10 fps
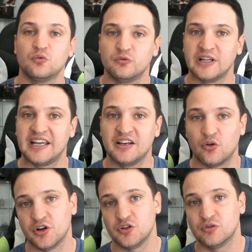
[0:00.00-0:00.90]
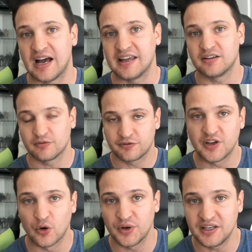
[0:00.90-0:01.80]
lean on you like
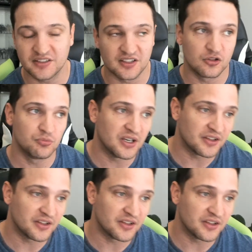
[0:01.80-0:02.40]
Fury needs to do, being a